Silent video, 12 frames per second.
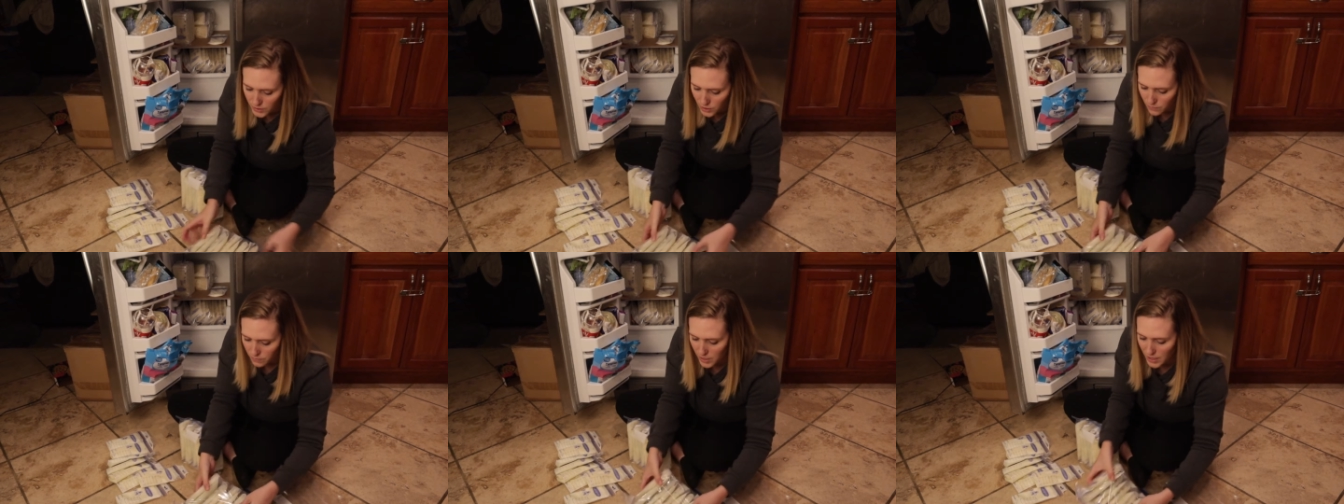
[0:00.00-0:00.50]
So
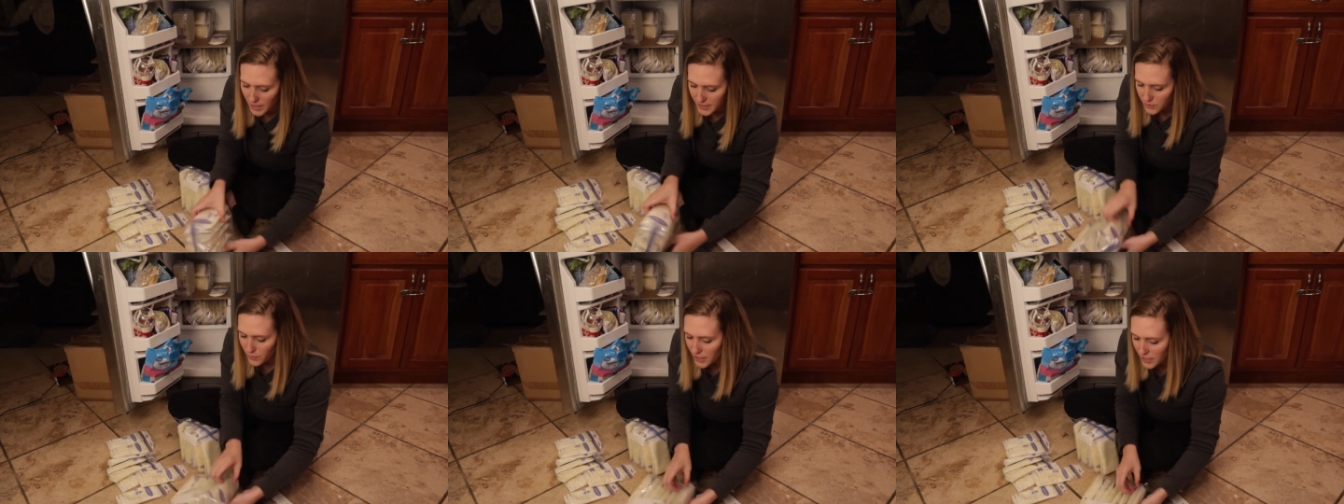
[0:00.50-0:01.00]
I like
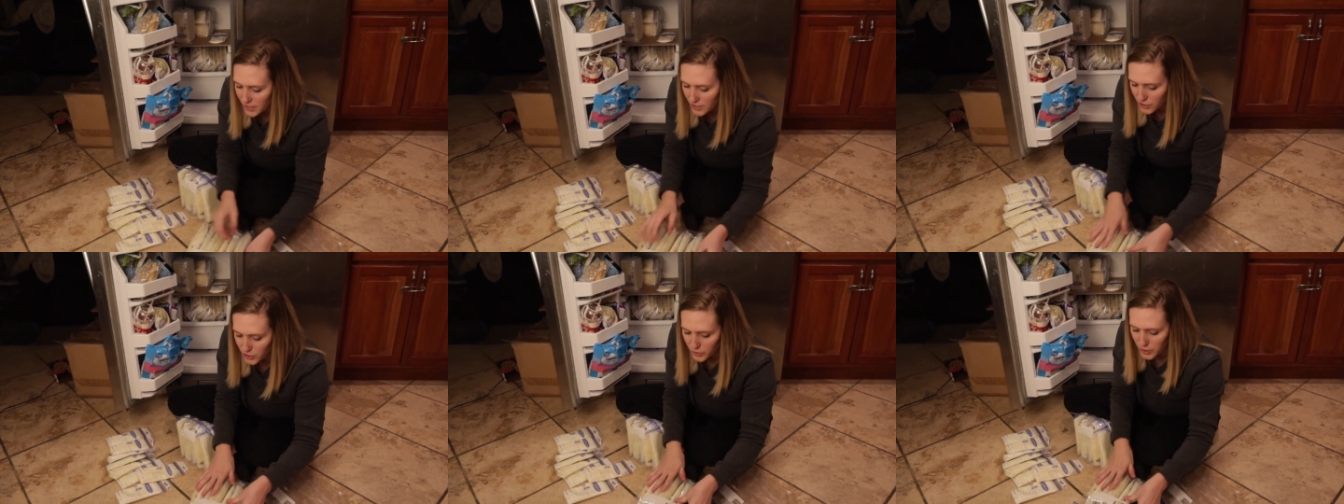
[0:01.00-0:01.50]
to write it
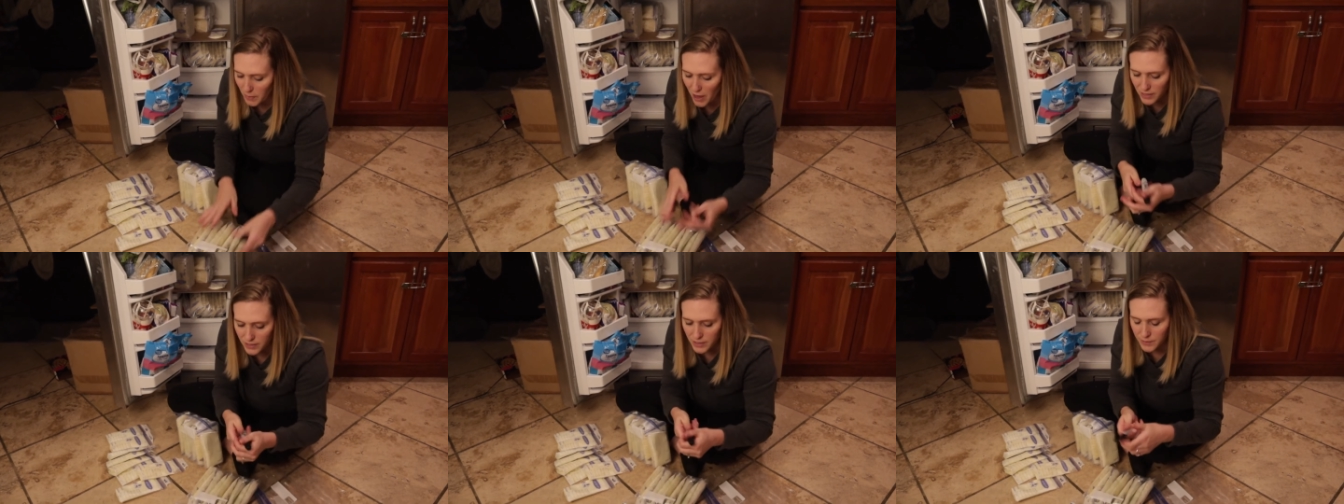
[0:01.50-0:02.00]
in 2
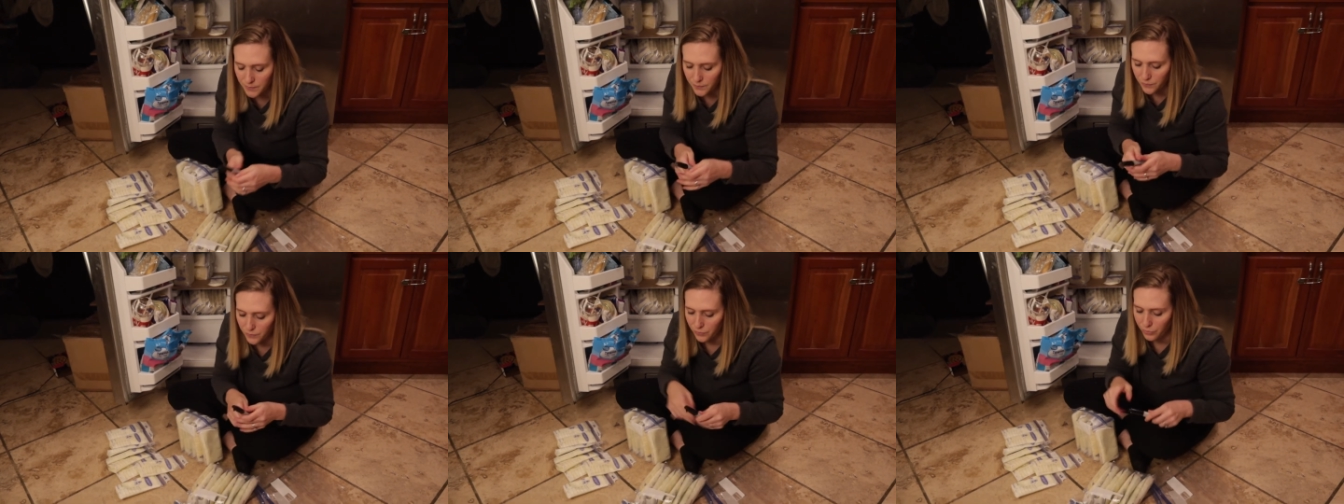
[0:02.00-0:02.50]
spots,
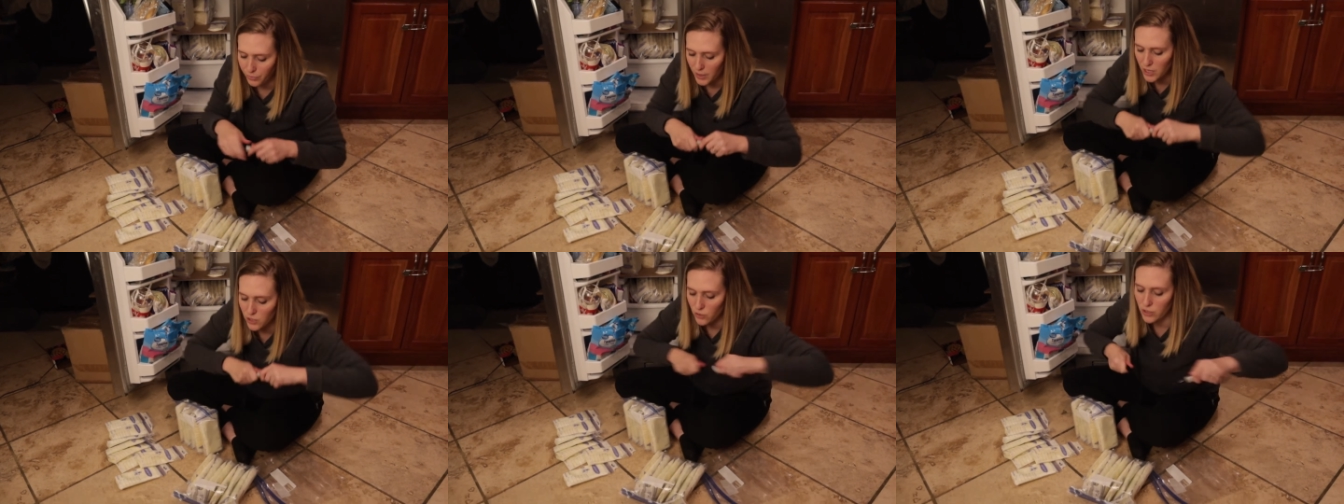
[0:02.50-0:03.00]

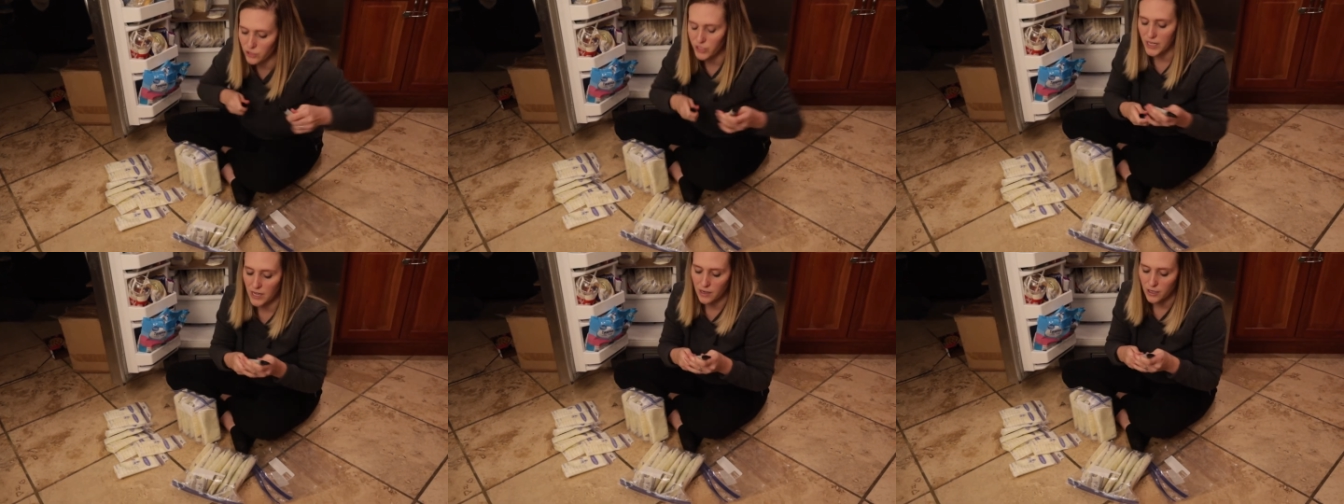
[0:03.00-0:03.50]
and you'll
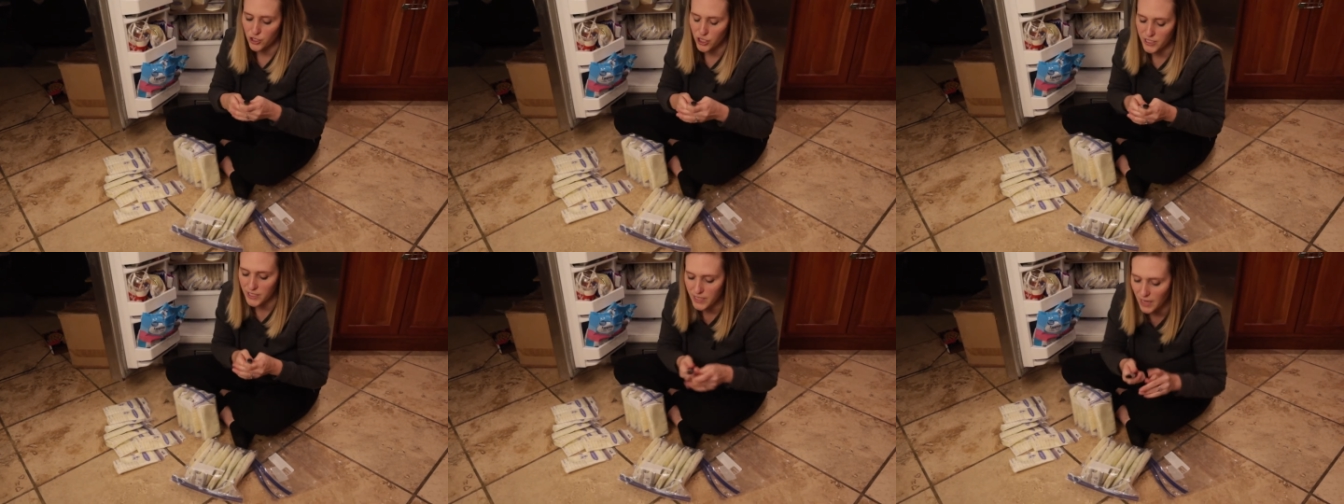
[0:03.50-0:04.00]
understand in
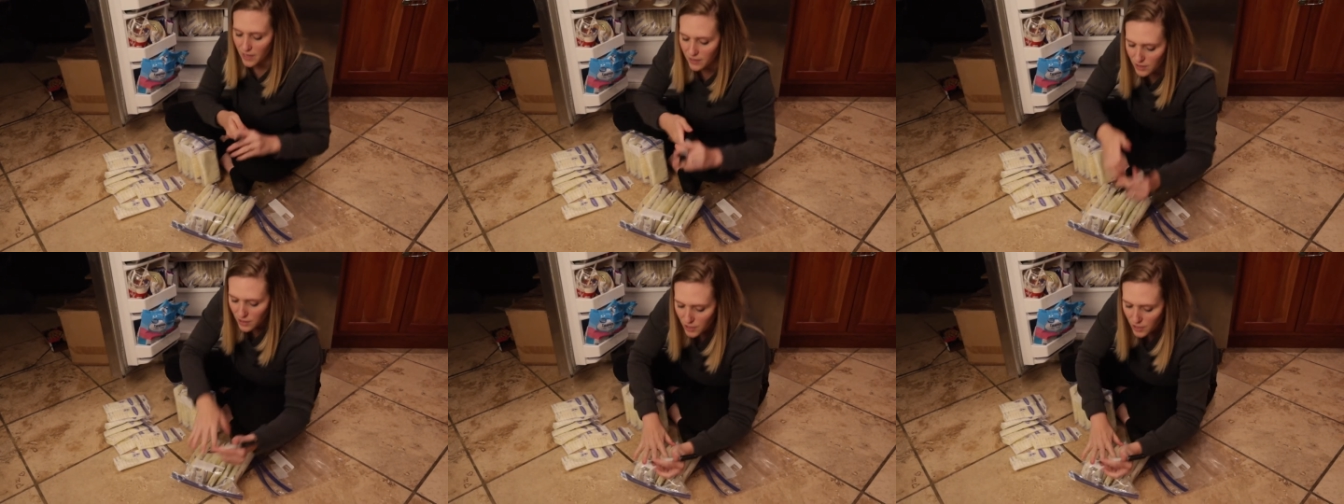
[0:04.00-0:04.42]
just a second.